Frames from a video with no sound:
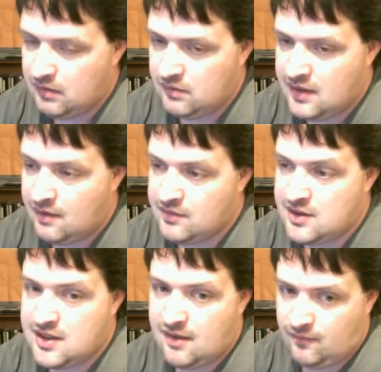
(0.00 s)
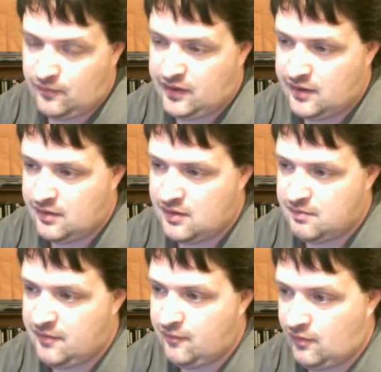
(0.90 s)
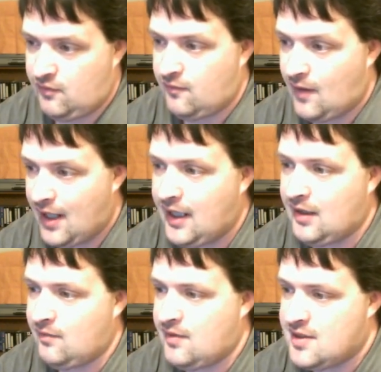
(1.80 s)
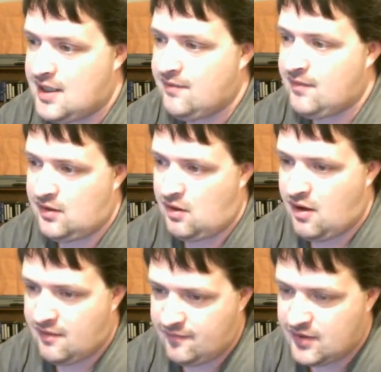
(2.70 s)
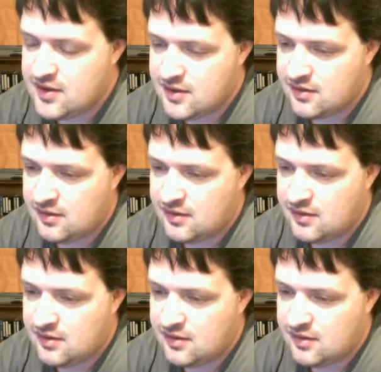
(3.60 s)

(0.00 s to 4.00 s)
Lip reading: That was several years before Reagan was even in office.